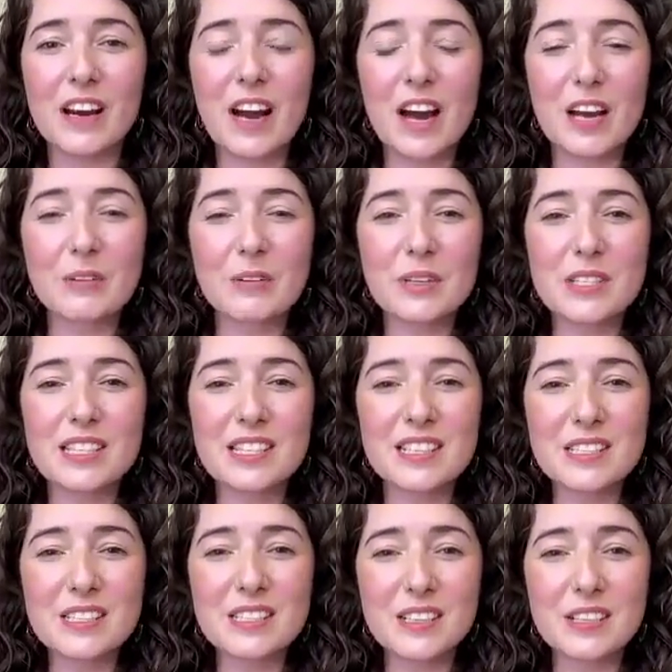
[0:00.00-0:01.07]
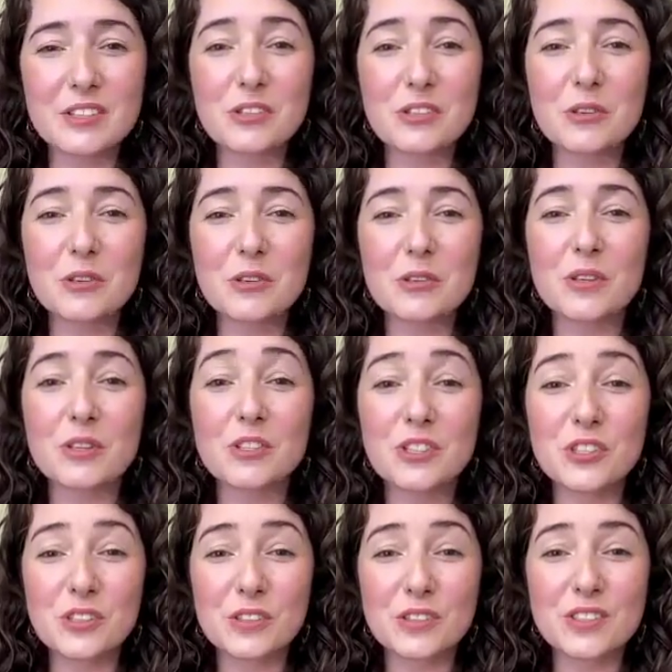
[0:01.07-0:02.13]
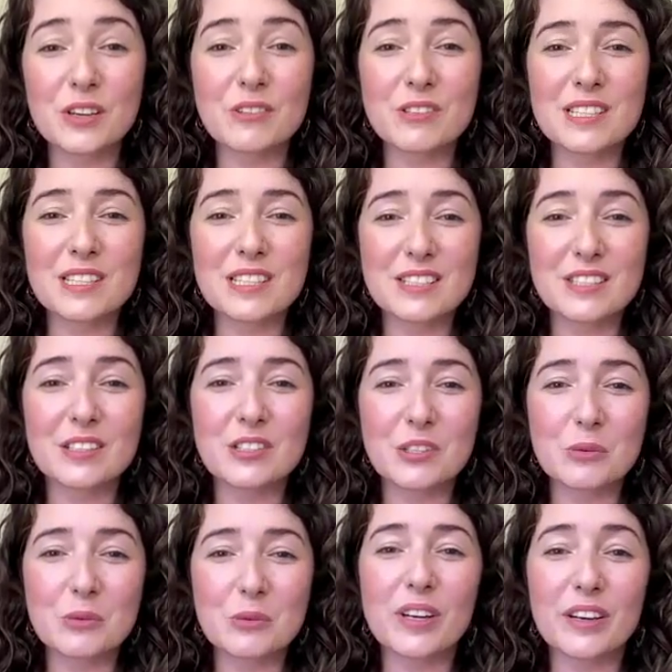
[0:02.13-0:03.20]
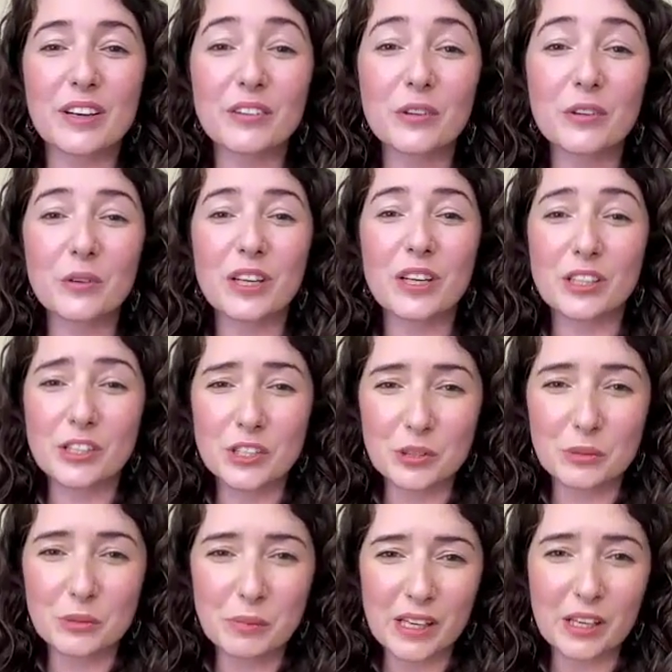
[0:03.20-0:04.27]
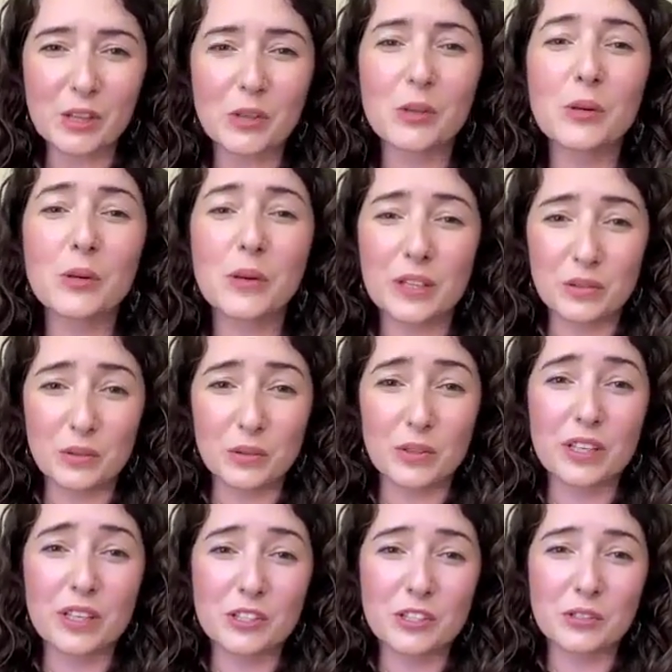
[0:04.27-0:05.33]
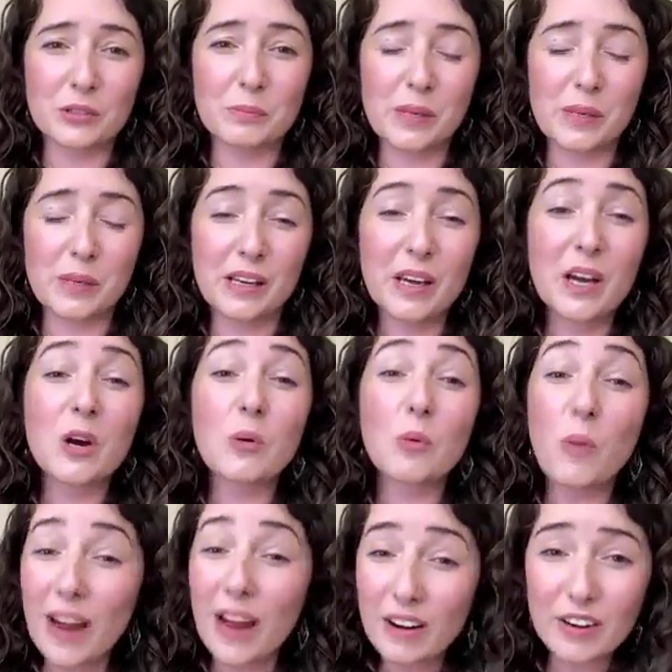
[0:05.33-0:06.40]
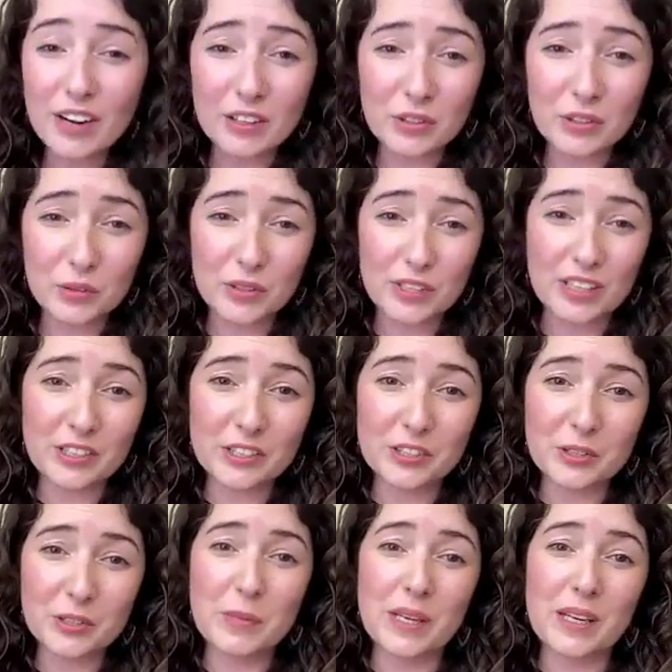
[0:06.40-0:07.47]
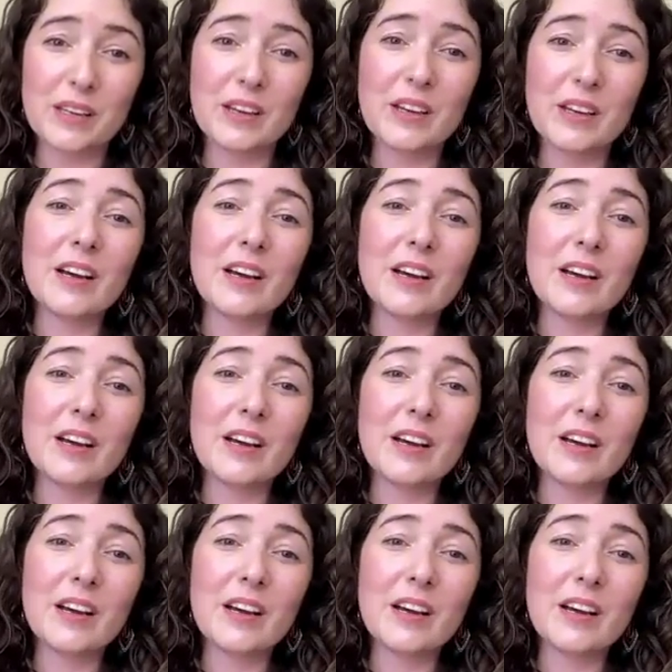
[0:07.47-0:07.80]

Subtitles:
I was listening to the shoulds. I was listening to what I thought I should be, who I thought I should be, where I thought I should be.